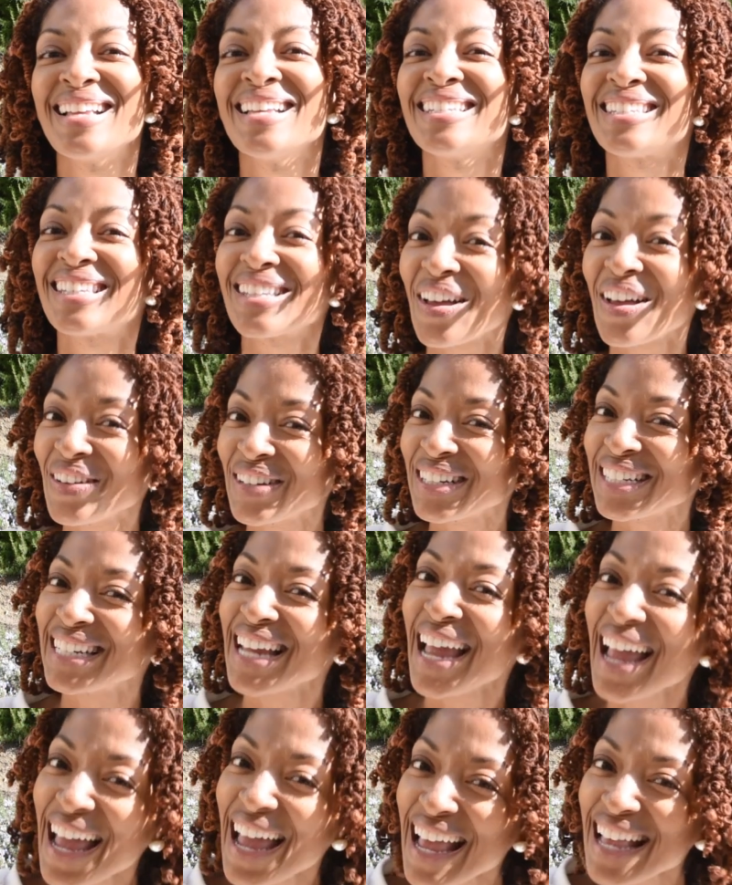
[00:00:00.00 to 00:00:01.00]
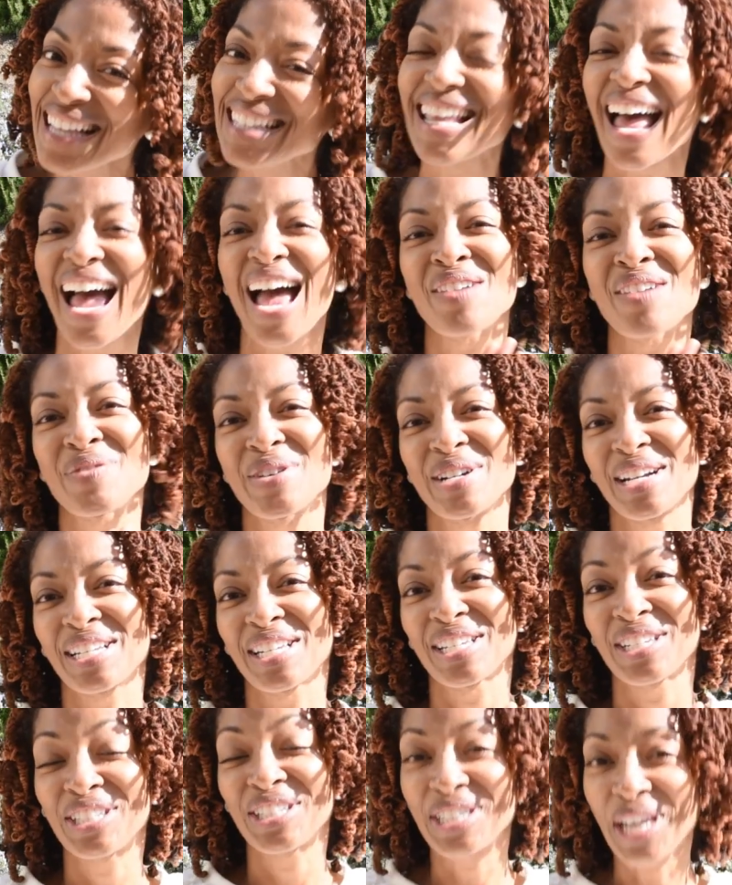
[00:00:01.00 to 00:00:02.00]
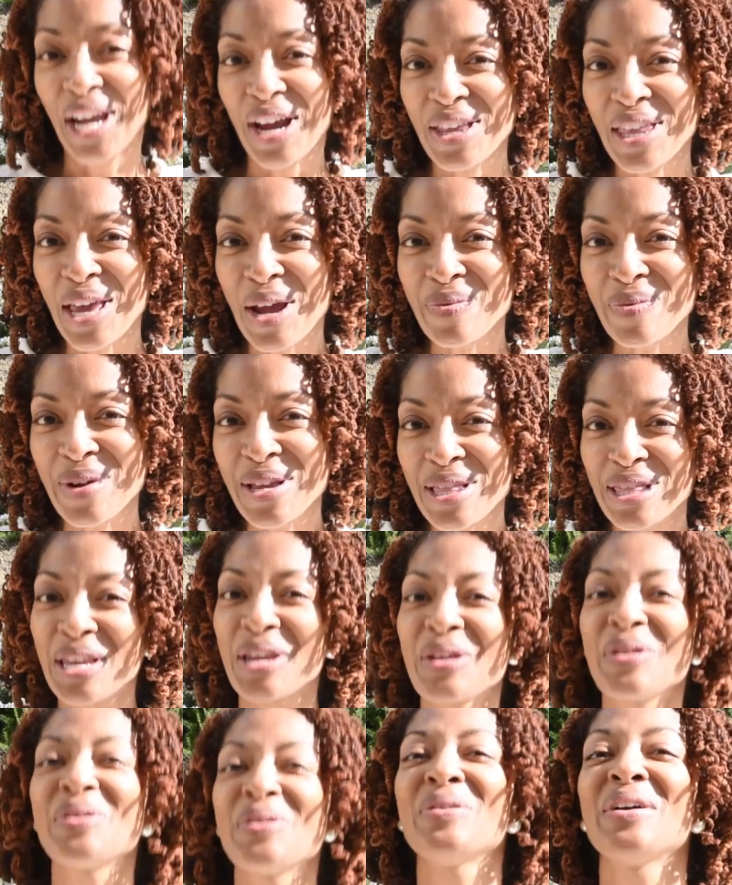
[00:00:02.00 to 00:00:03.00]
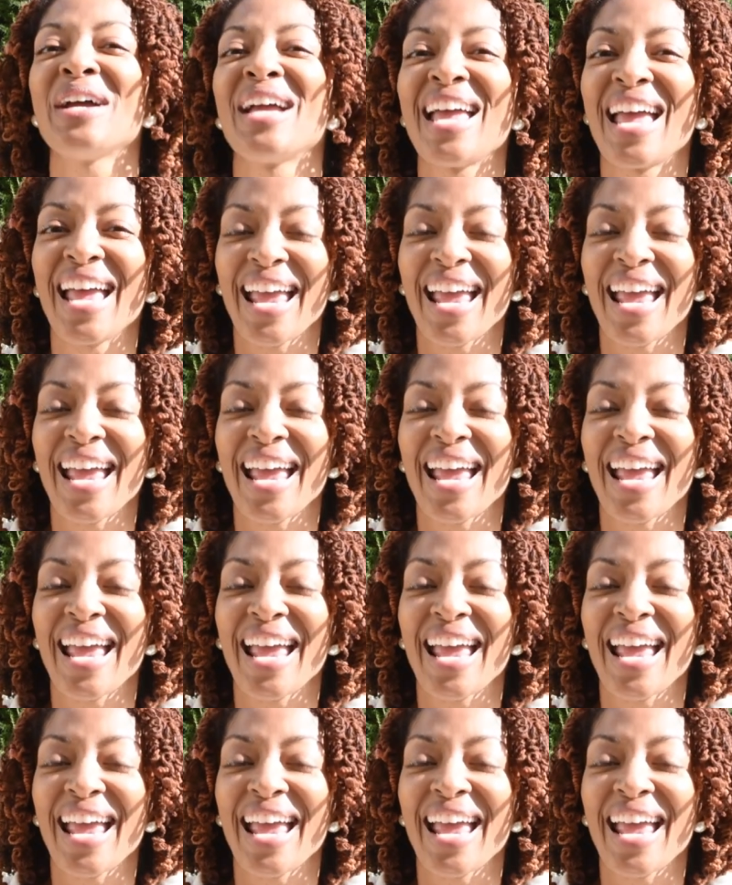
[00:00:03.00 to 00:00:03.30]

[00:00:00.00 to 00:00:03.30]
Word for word: So yes, I wanted to share that with you.